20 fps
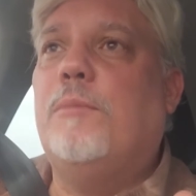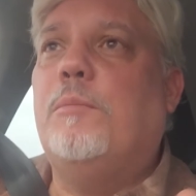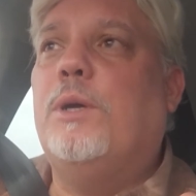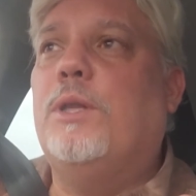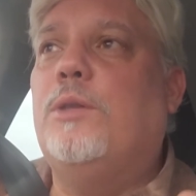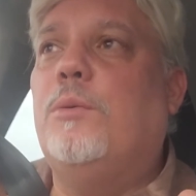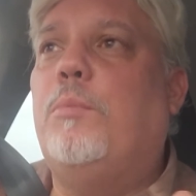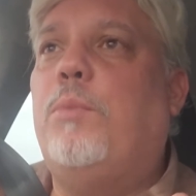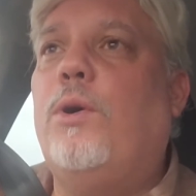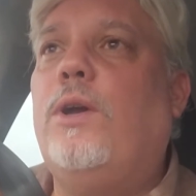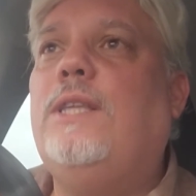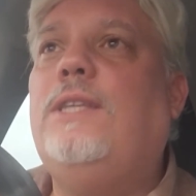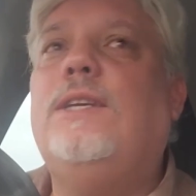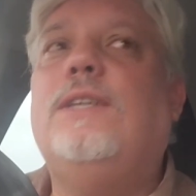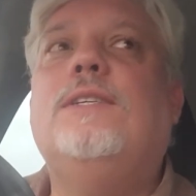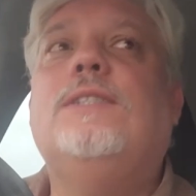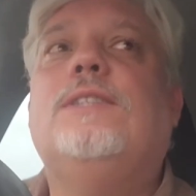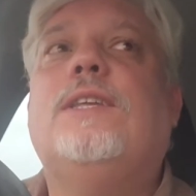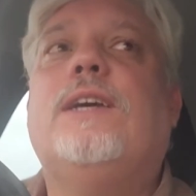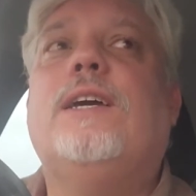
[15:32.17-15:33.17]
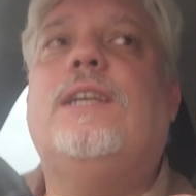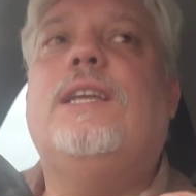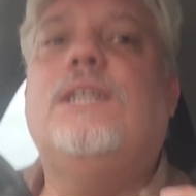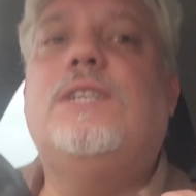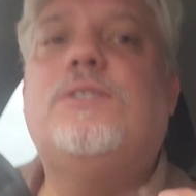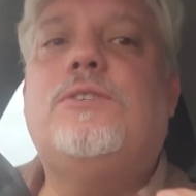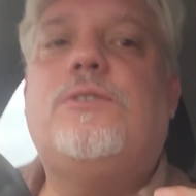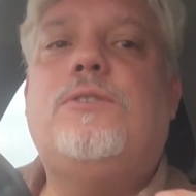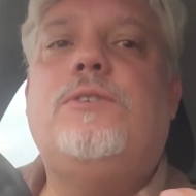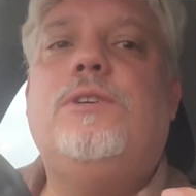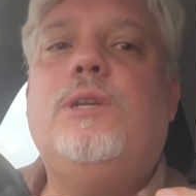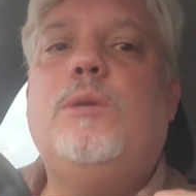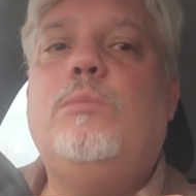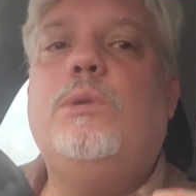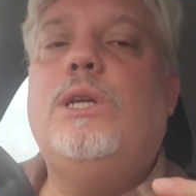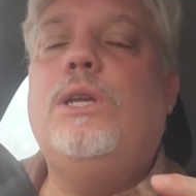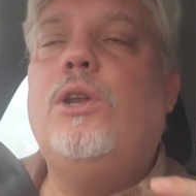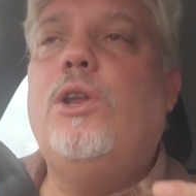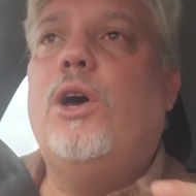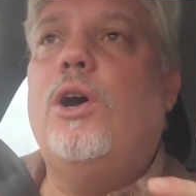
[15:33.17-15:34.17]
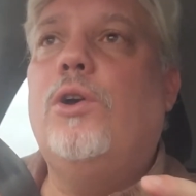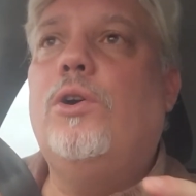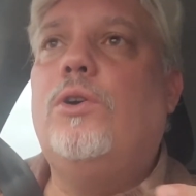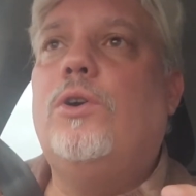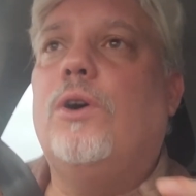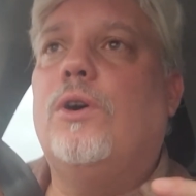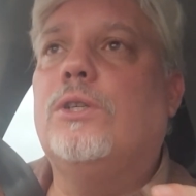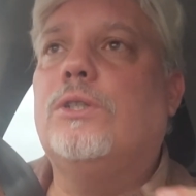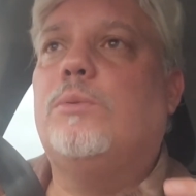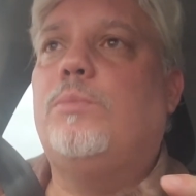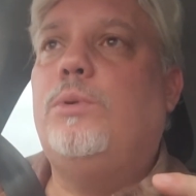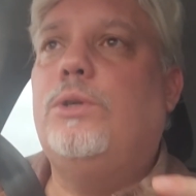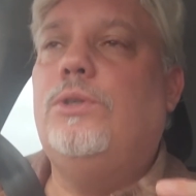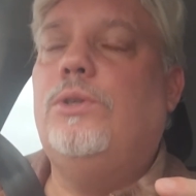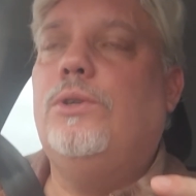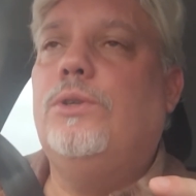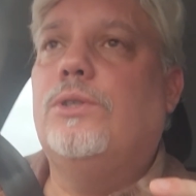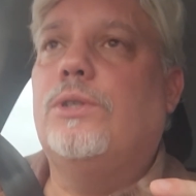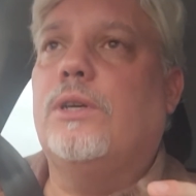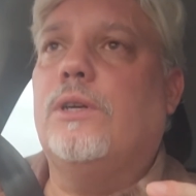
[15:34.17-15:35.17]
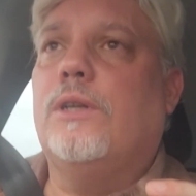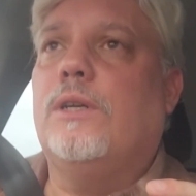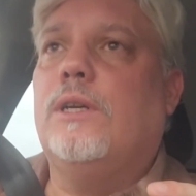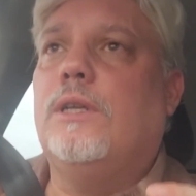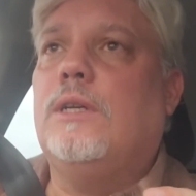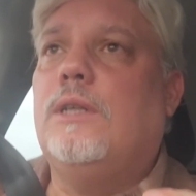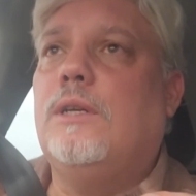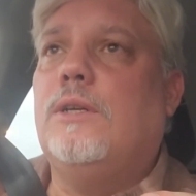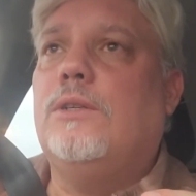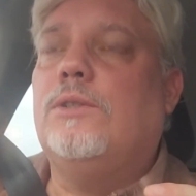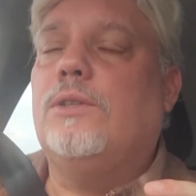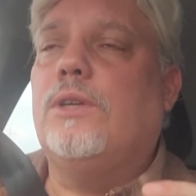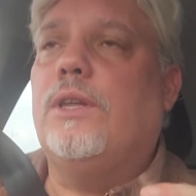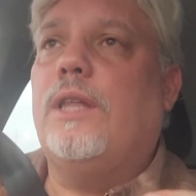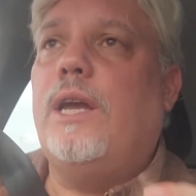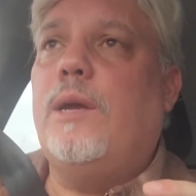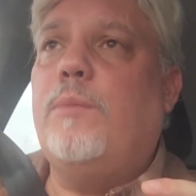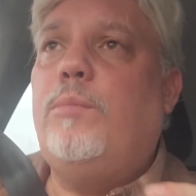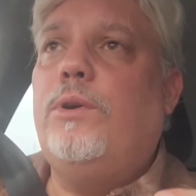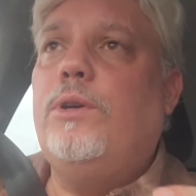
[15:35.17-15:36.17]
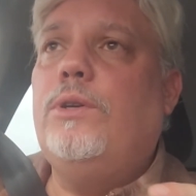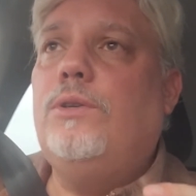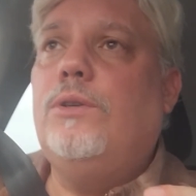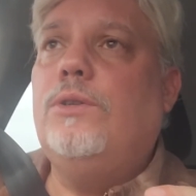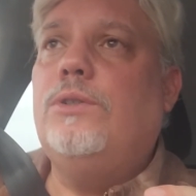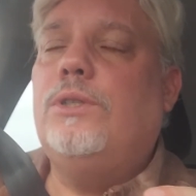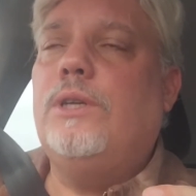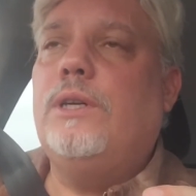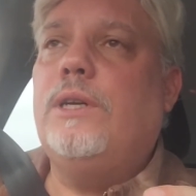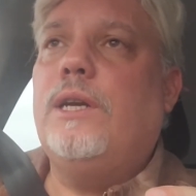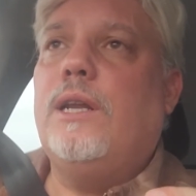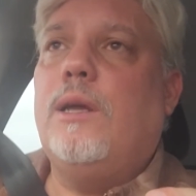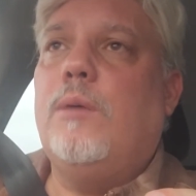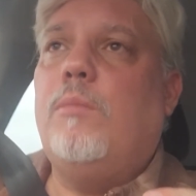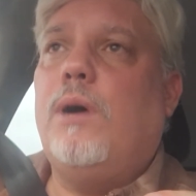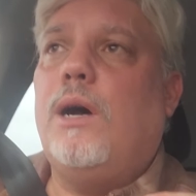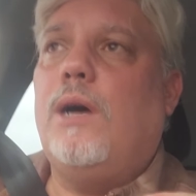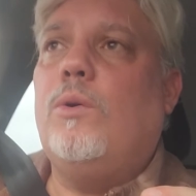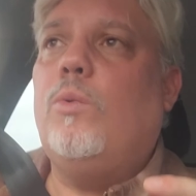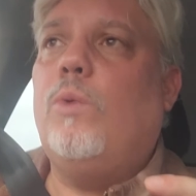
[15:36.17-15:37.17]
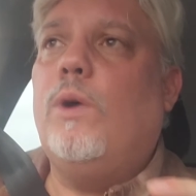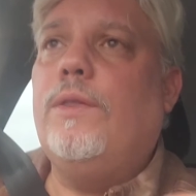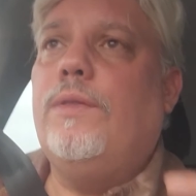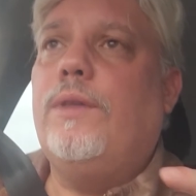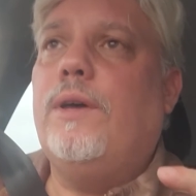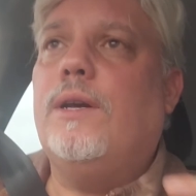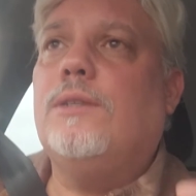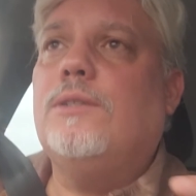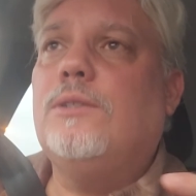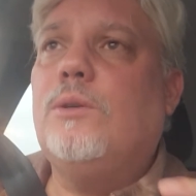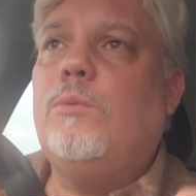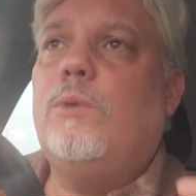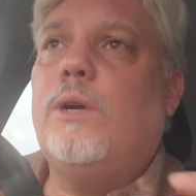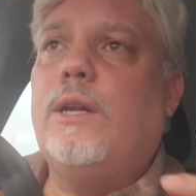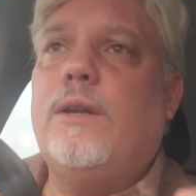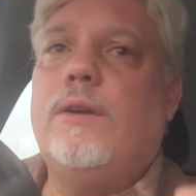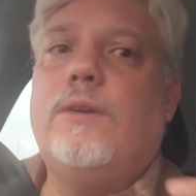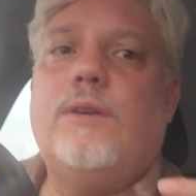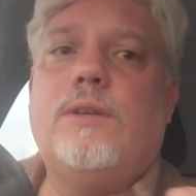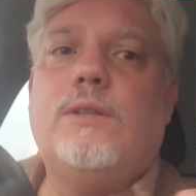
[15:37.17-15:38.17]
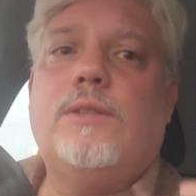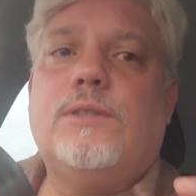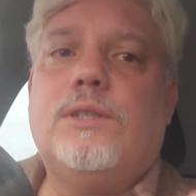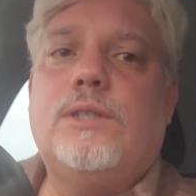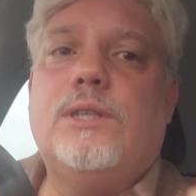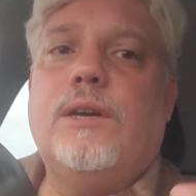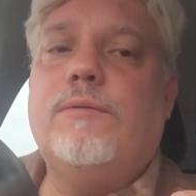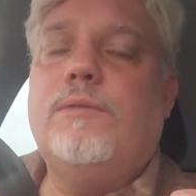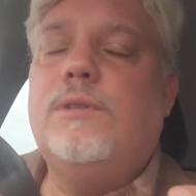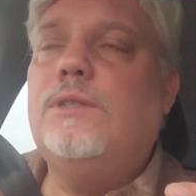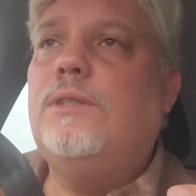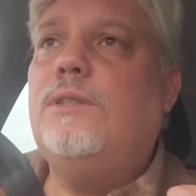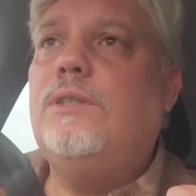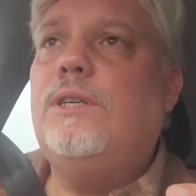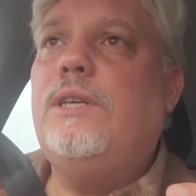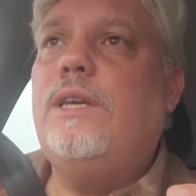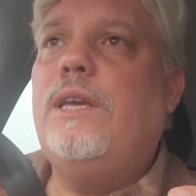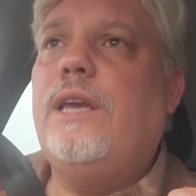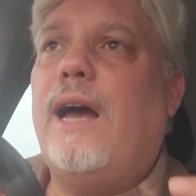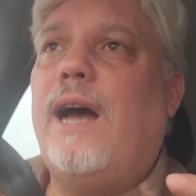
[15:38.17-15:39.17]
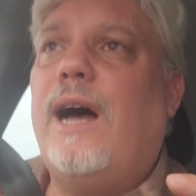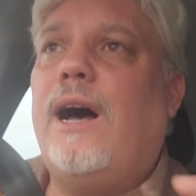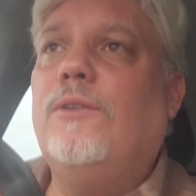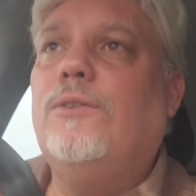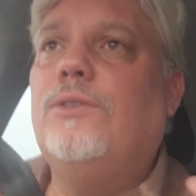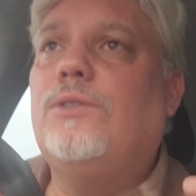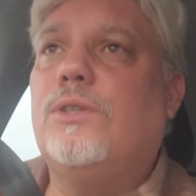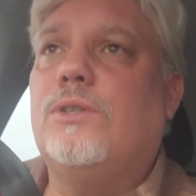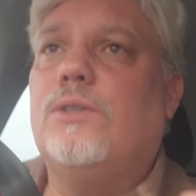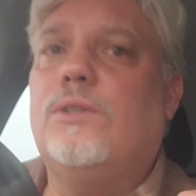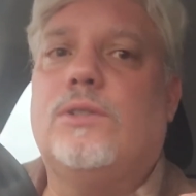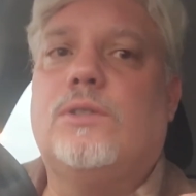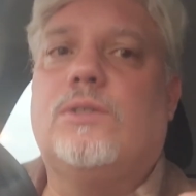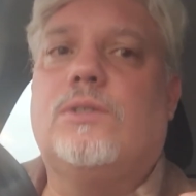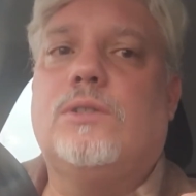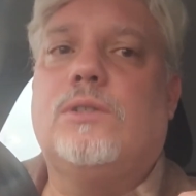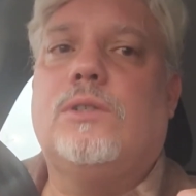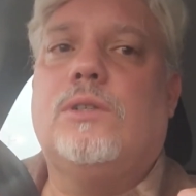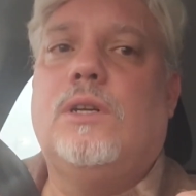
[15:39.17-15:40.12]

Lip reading: But the point is, they're an extremely low cost producer, so they're producing at about 1,170 ounces.